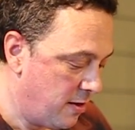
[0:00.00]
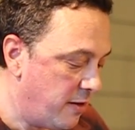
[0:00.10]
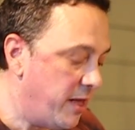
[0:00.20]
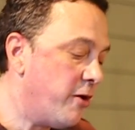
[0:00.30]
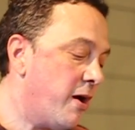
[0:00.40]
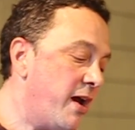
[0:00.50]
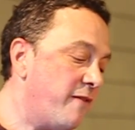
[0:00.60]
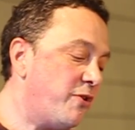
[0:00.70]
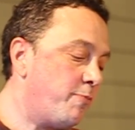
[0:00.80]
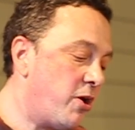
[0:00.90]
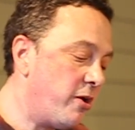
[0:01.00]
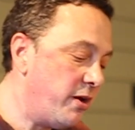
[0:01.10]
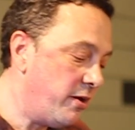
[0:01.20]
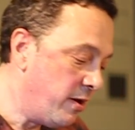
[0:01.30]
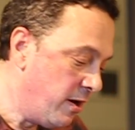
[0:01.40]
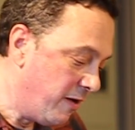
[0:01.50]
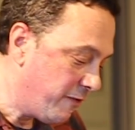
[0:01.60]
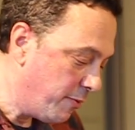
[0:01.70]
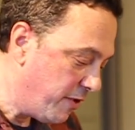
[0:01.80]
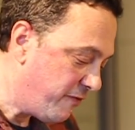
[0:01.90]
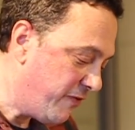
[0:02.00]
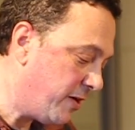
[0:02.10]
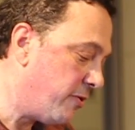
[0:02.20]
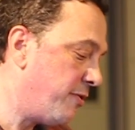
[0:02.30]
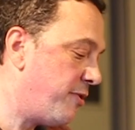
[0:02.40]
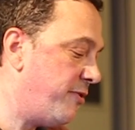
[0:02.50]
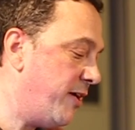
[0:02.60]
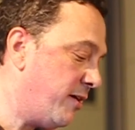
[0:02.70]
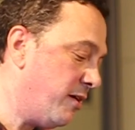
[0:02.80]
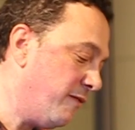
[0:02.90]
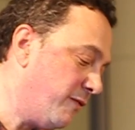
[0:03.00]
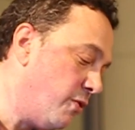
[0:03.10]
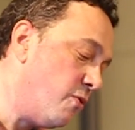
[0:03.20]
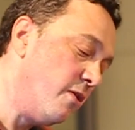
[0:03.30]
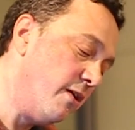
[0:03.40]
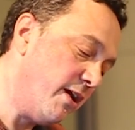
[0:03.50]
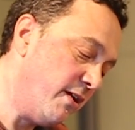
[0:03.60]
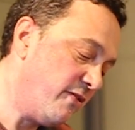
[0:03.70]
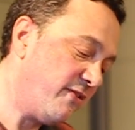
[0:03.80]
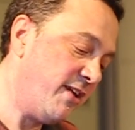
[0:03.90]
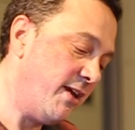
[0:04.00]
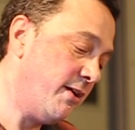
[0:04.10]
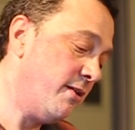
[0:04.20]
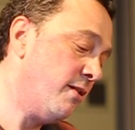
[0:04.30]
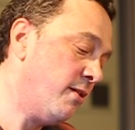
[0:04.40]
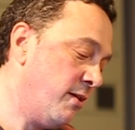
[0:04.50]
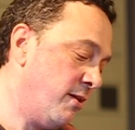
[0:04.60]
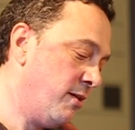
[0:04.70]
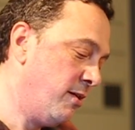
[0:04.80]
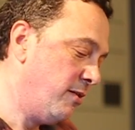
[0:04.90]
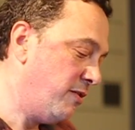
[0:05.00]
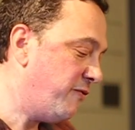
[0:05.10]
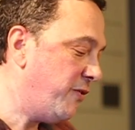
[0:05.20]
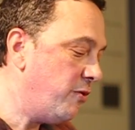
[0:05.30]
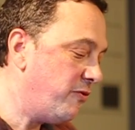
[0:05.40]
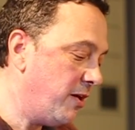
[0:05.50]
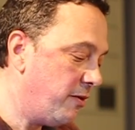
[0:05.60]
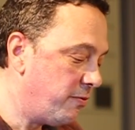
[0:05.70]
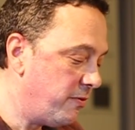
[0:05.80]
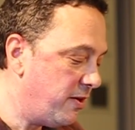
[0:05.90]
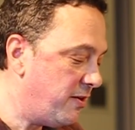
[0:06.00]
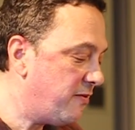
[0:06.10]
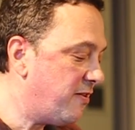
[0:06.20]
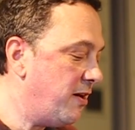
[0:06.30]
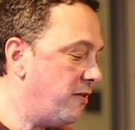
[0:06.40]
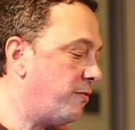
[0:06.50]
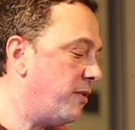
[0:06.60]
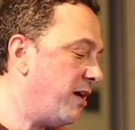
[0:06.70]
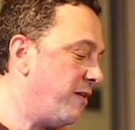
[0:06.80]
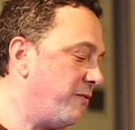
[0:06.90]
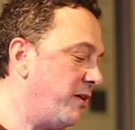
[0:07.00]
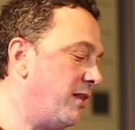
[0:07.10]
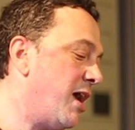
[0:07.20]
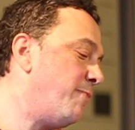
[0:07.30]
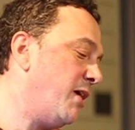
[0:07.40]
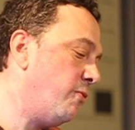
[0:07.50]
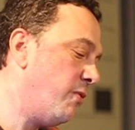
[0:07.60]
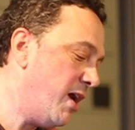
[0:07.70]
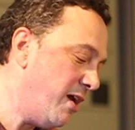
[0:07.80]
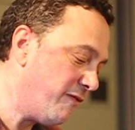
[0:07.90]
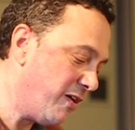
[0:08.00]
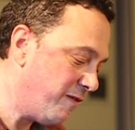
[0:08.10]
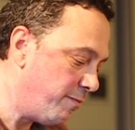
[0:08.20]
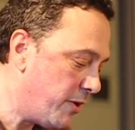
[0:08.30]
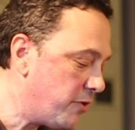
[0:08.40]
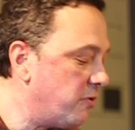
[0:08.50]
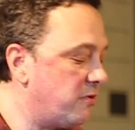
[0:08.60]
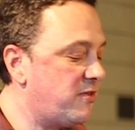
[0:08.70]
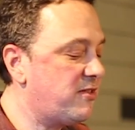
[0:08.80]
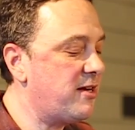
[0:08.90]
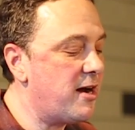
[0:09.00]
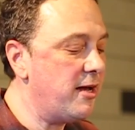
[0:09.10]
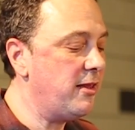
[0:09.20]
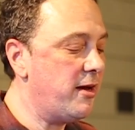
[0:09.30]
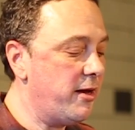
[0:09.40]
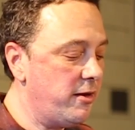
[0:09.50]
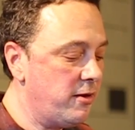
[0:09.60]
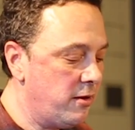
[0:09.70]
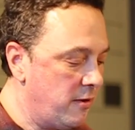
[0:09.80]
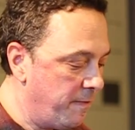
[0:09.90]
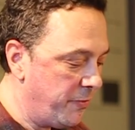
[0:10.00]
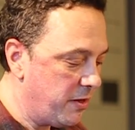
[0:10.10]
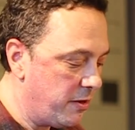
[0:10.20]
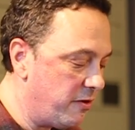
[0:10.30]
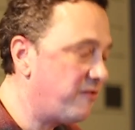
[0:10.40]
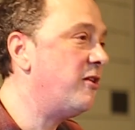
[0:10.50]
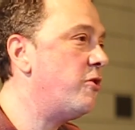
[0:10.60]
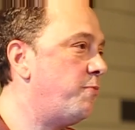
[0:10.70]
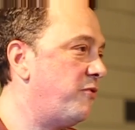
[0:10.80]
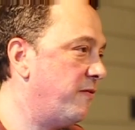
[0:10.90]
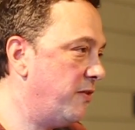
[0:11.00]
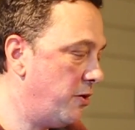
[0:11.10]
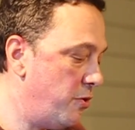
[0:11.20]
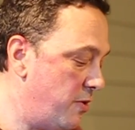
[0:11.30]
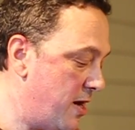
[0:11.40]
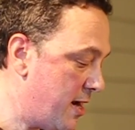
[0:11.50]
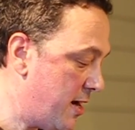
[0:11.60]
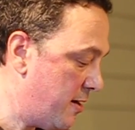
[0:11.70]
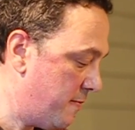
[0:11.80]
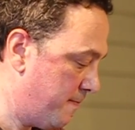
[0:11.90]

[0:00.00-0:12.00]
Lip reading: There I have departed from the fickle thick of gore and skin, diffusing through the dissonance with every lapping wave of muddled skyline on the slopes of the new day,